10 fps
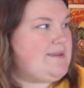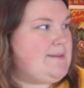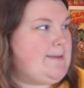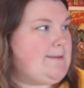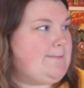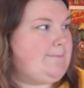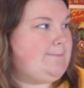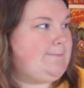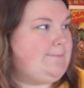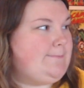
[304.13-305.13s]

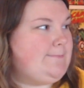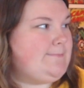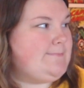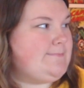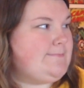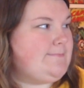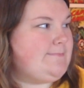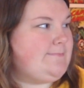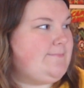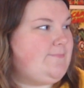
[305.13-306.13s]

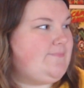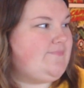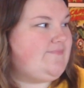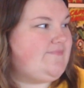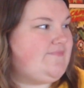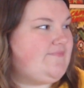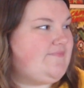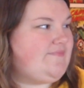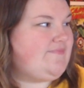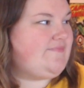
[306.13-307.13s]

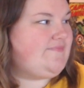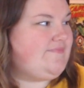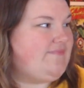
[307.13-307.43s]
No words are spoken by the person on screen.